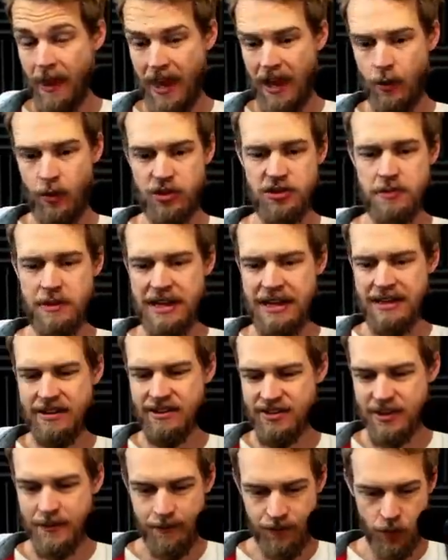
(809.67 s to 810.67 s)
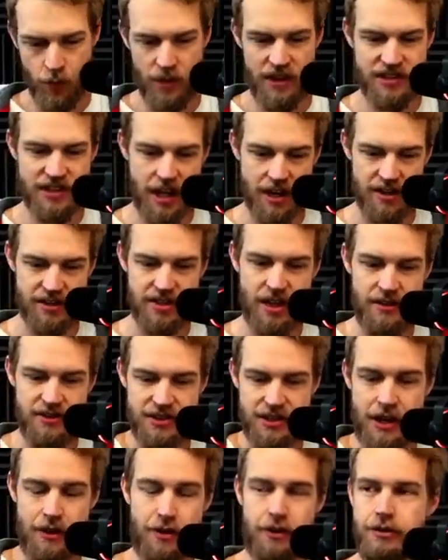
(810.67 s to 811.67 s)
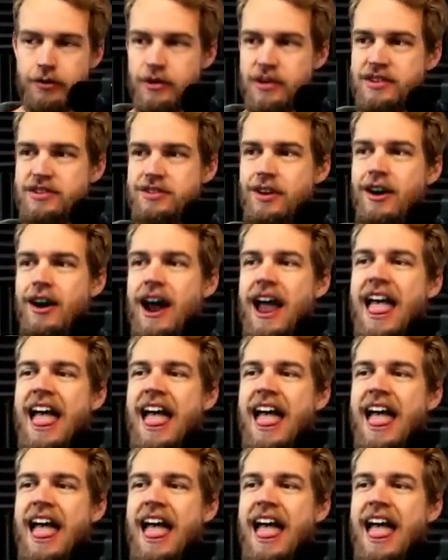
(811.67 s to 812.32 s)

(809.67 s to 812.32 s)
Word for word: which means we just got ourselves another three star.